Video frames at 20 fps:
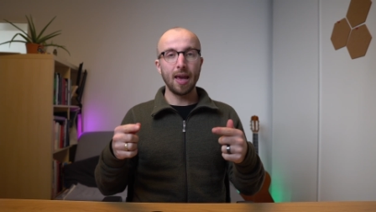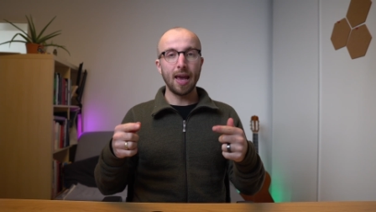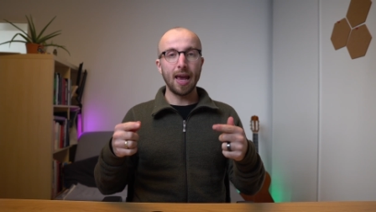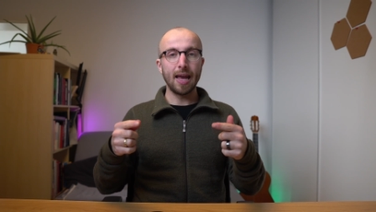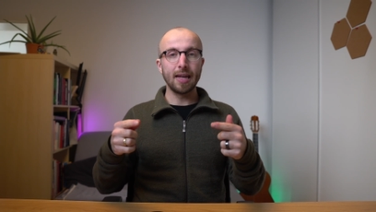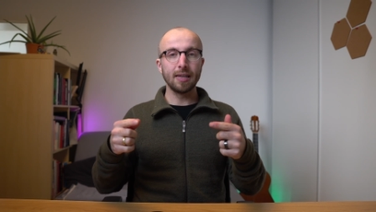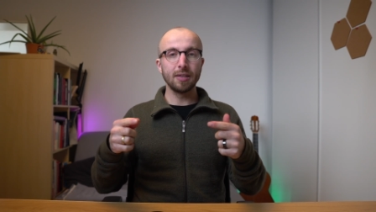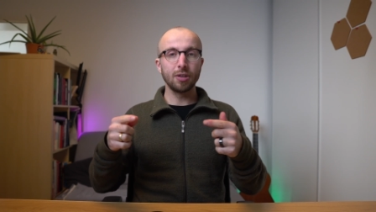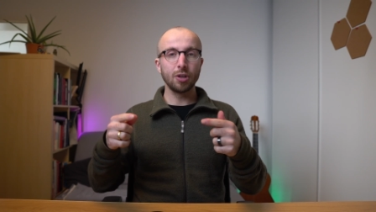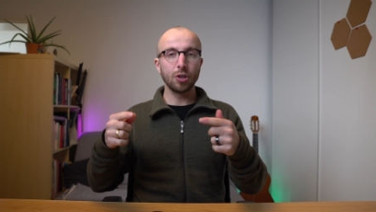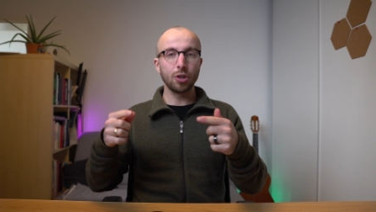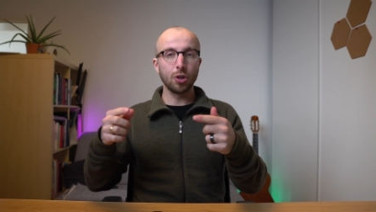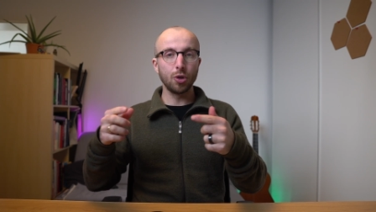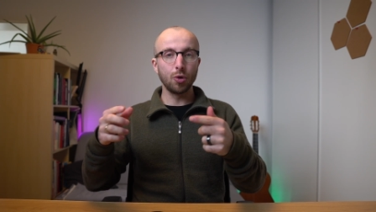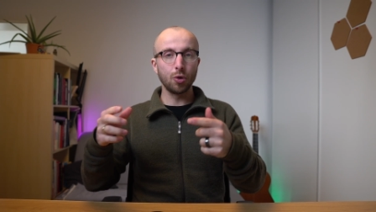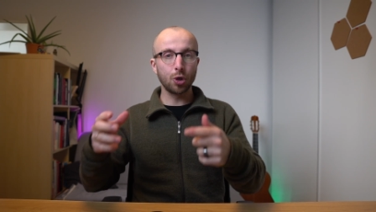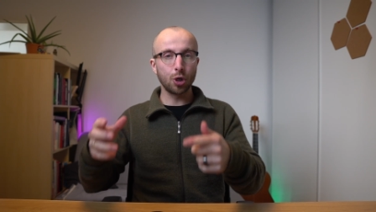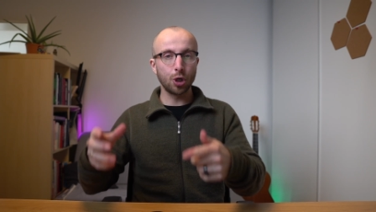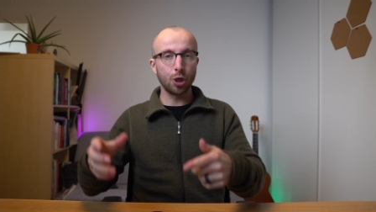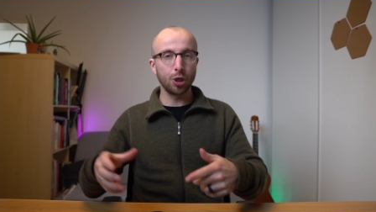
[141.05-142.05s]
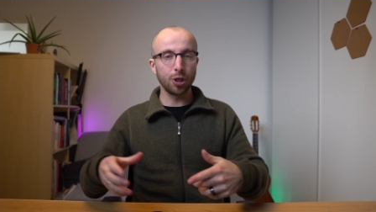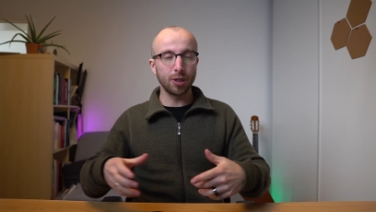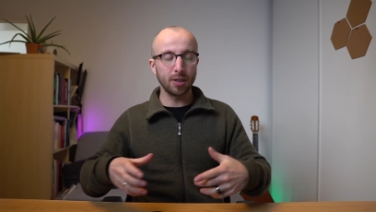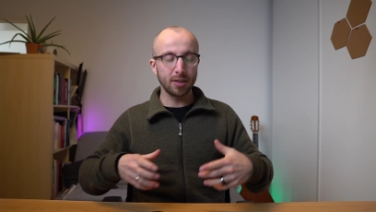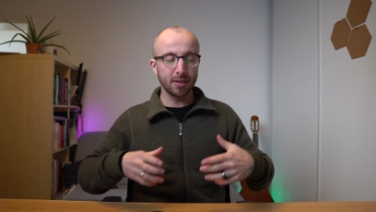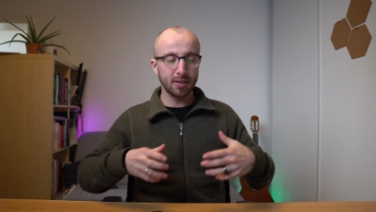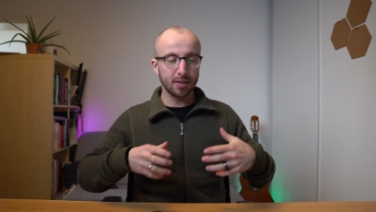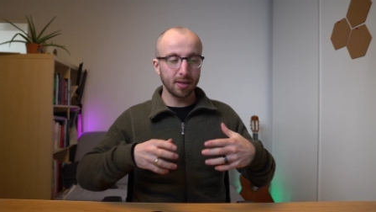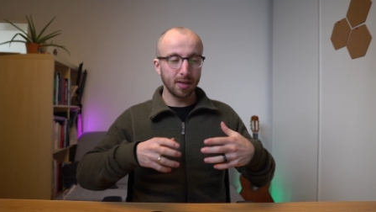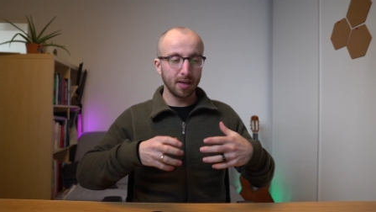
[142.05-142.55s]
And you
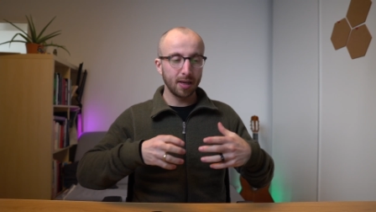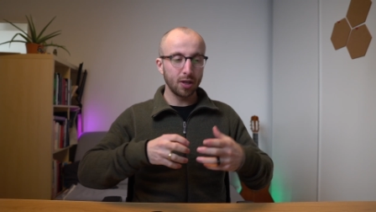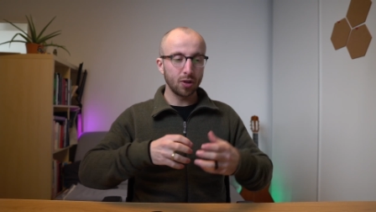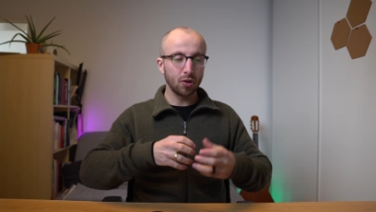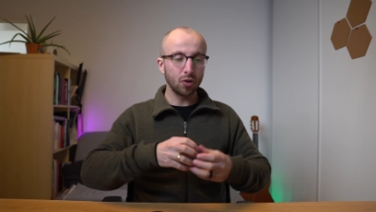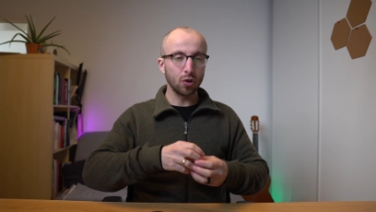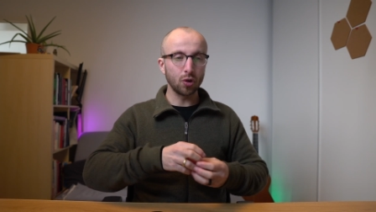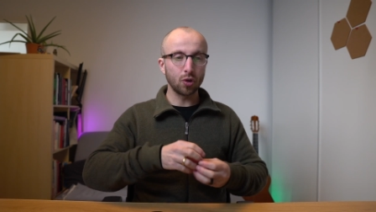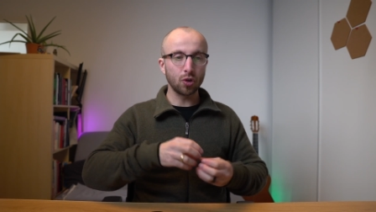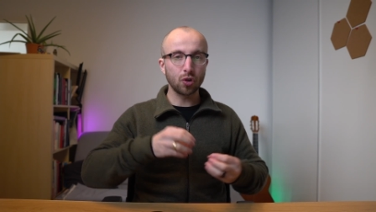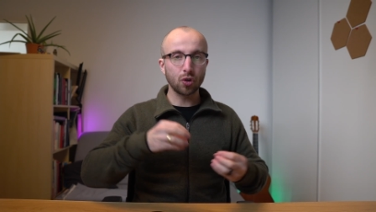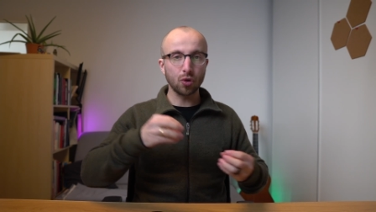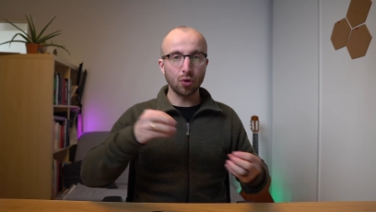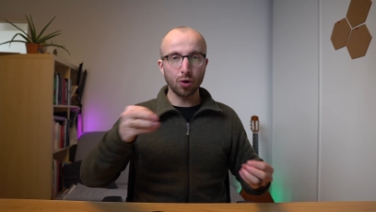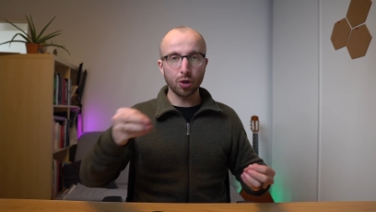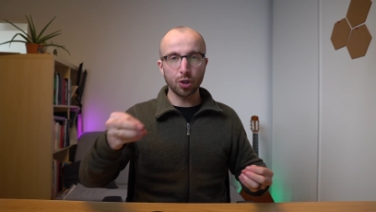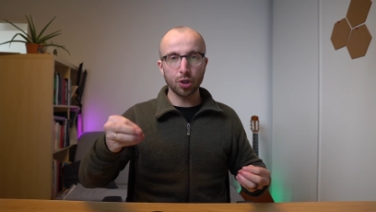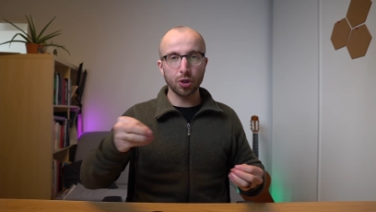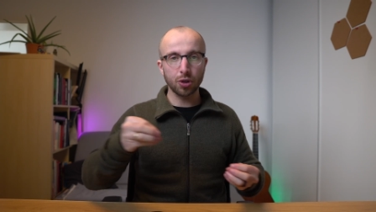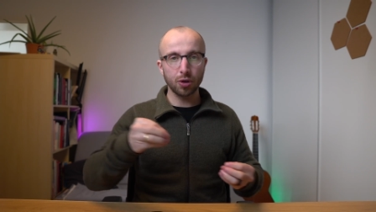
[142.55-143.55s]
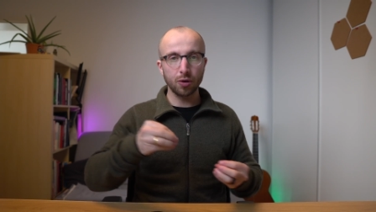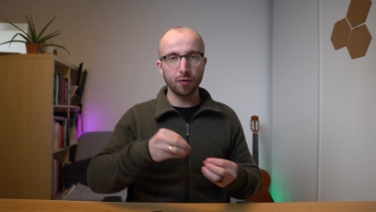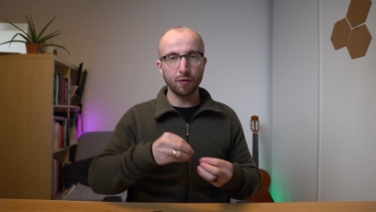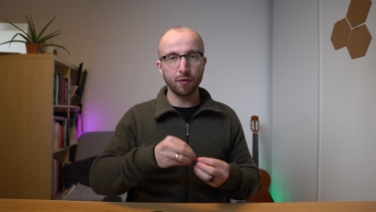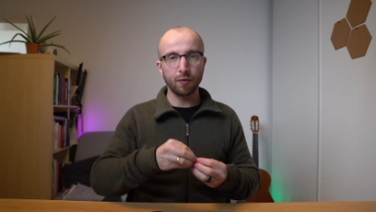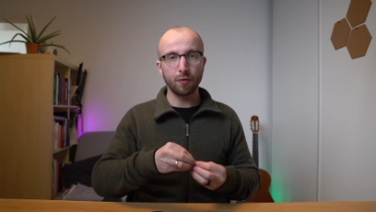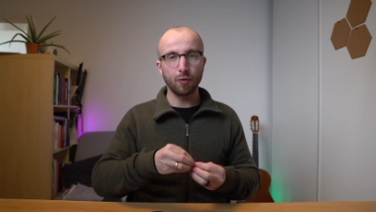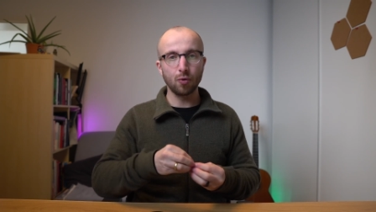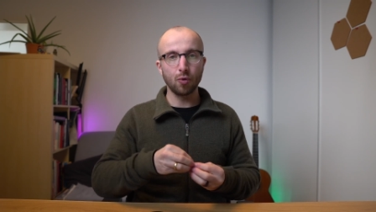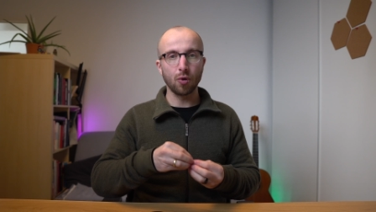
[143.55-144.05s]
couldn't search
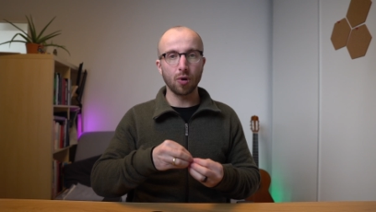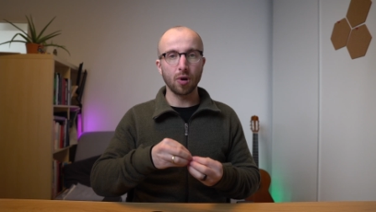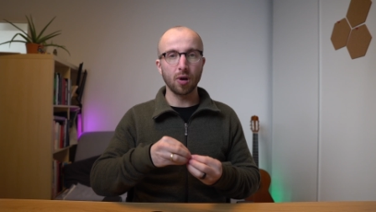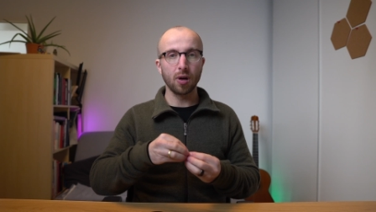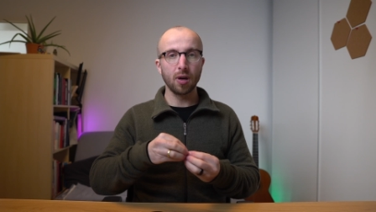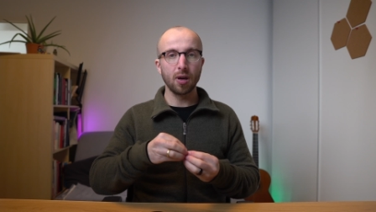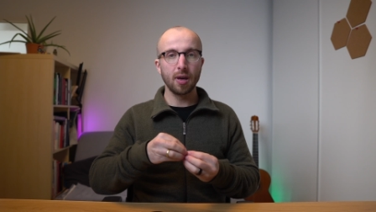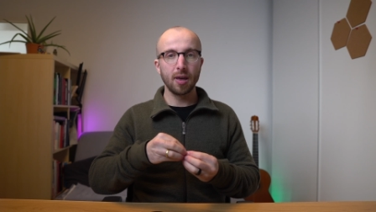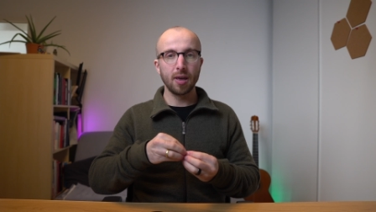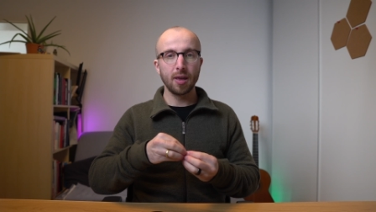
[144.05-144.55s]
for